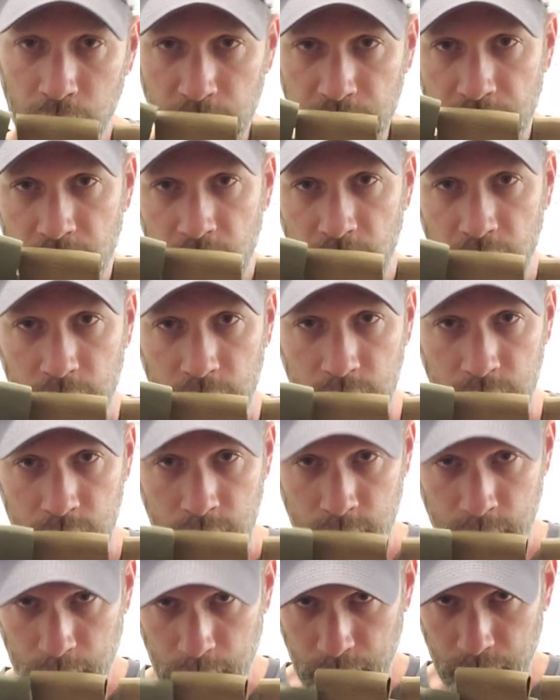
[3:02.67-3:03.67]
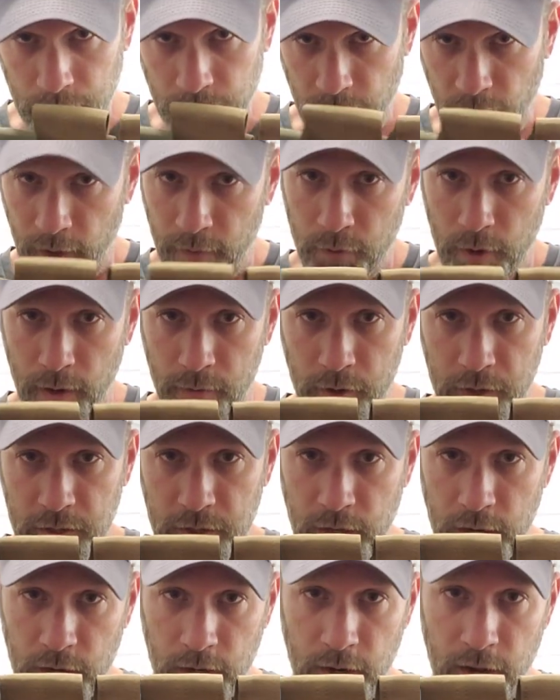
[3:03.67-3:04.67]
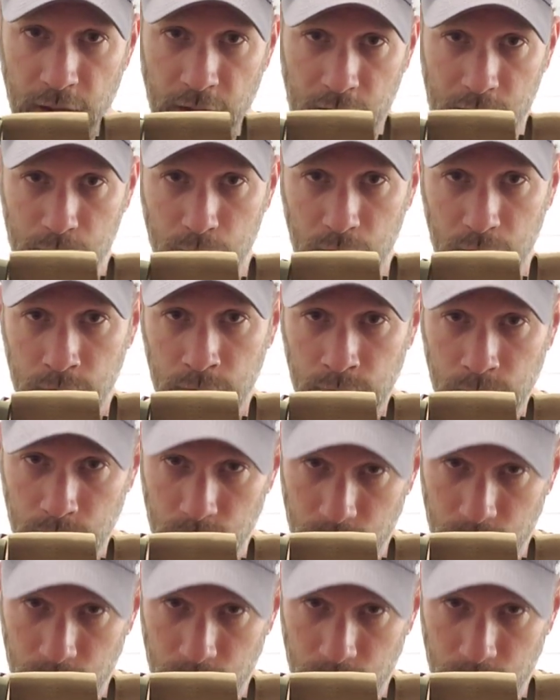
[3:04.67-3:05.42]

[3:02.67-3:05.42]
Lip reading: of these have you ever seen an animal